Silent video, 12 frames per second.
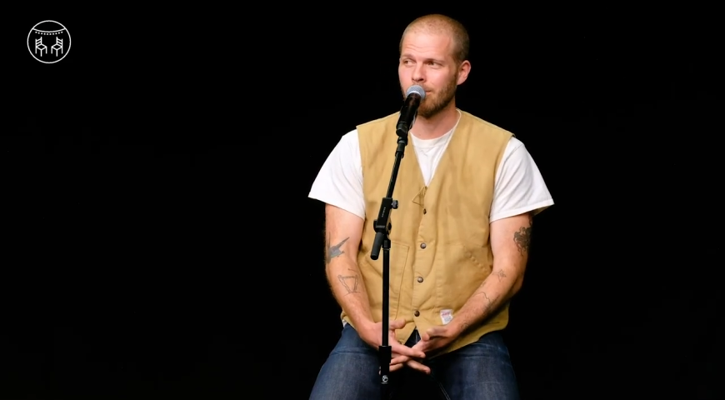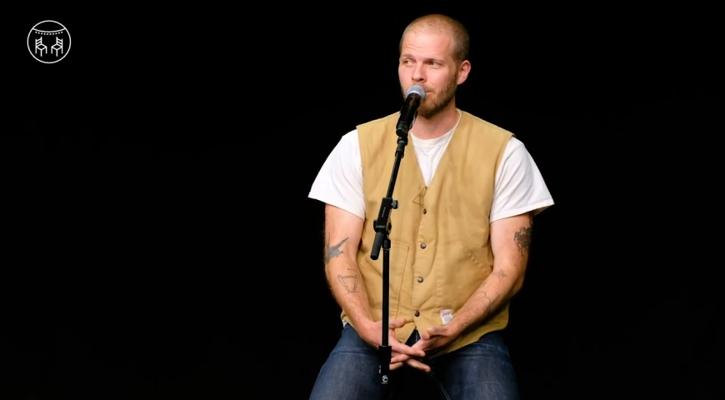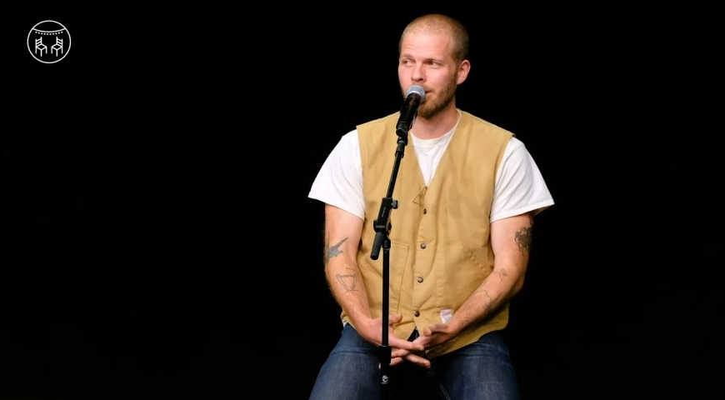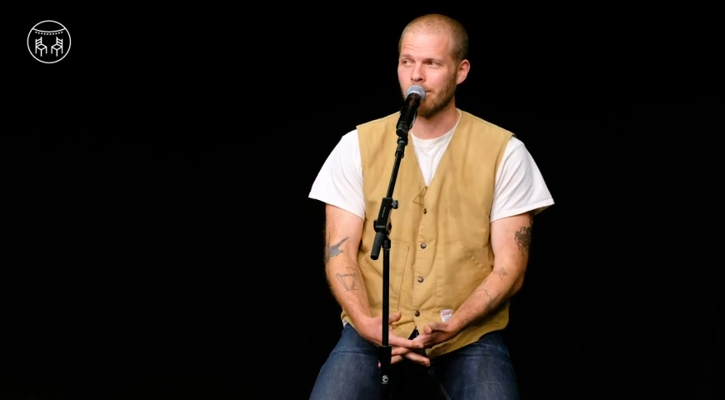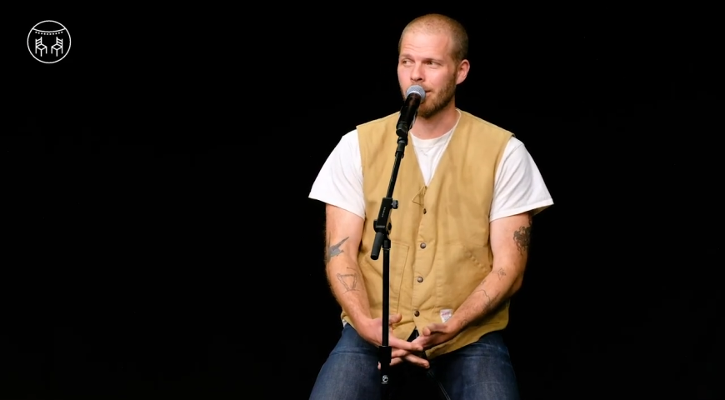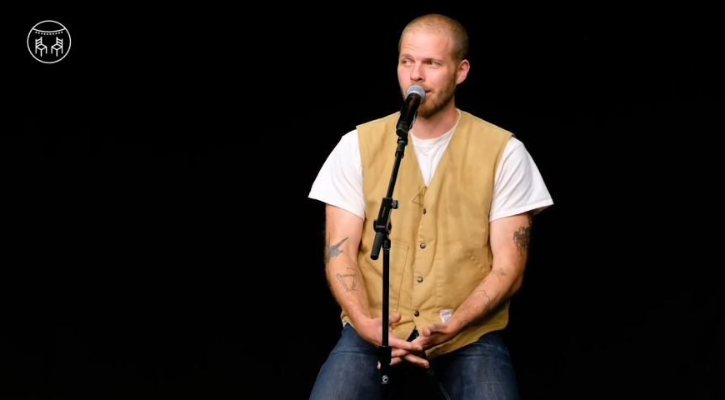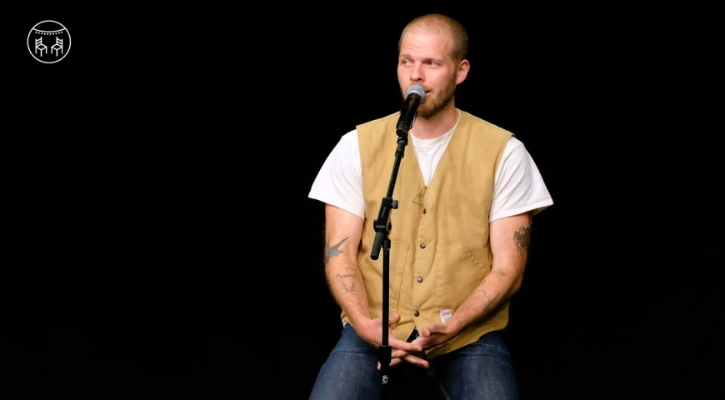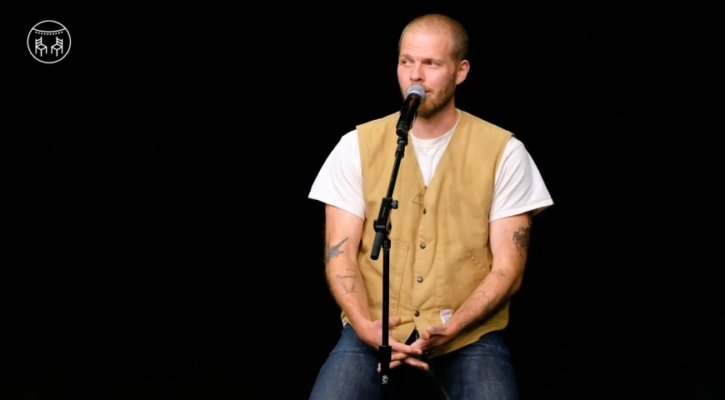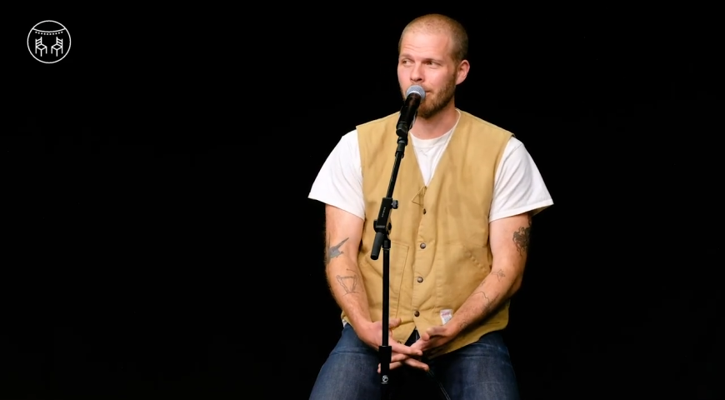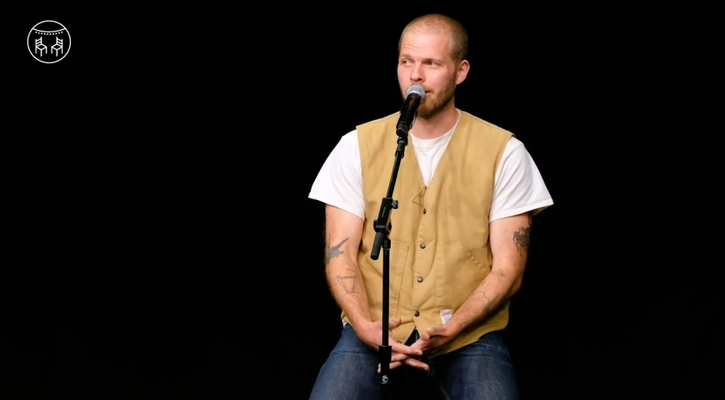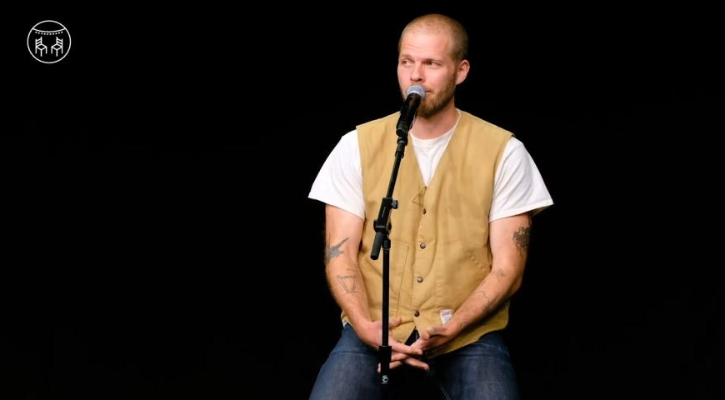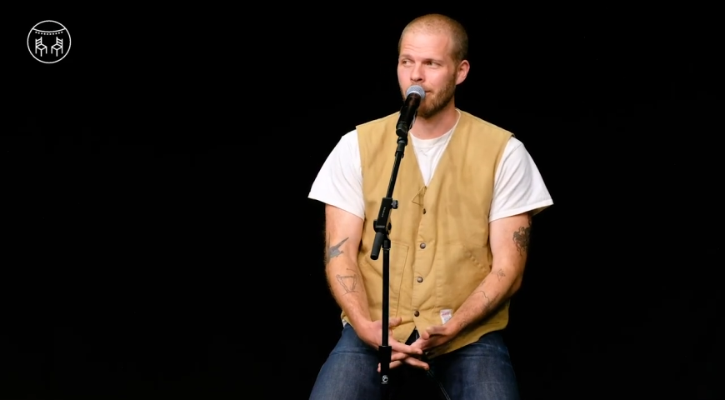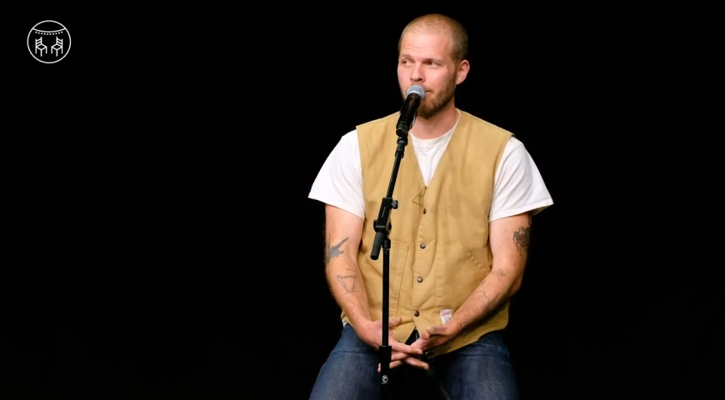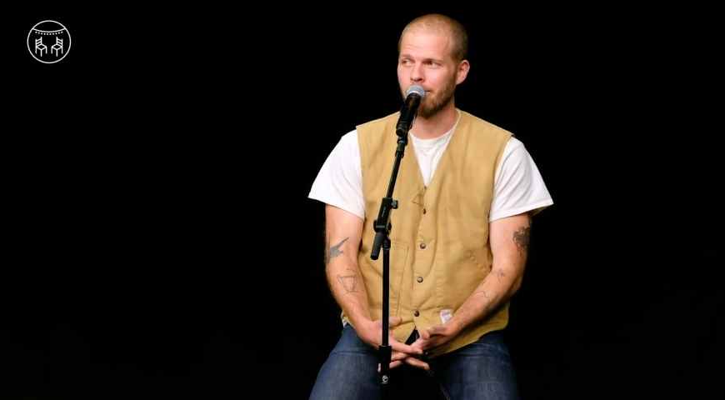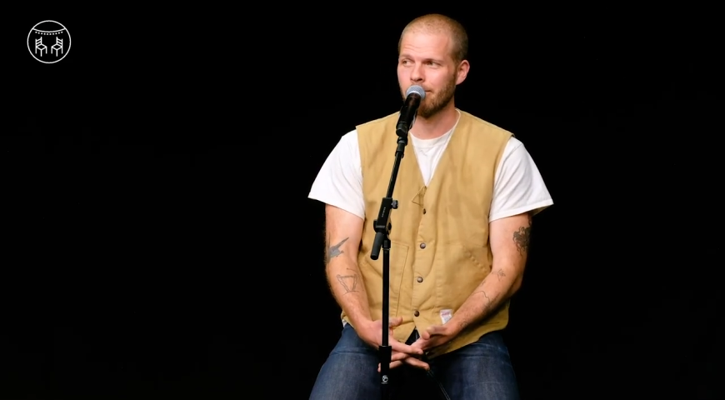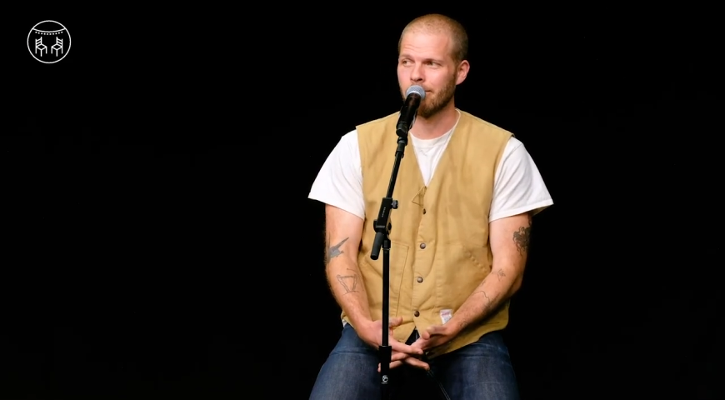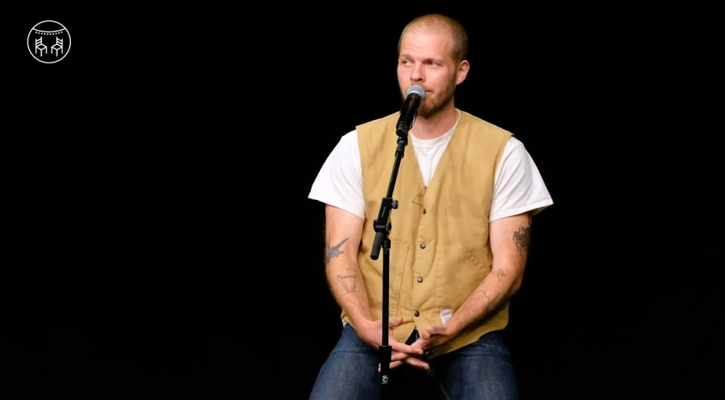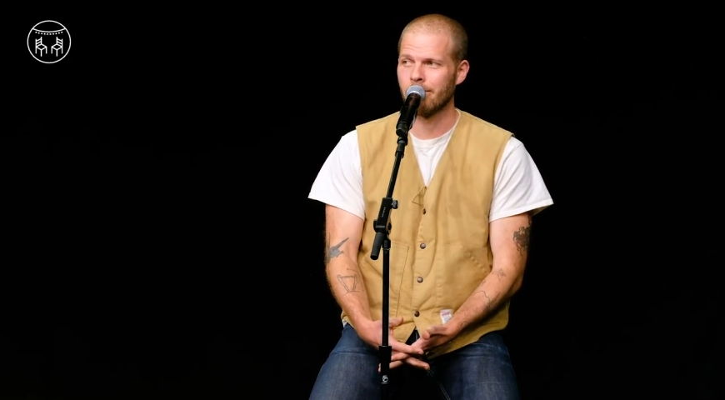what I want to get away from.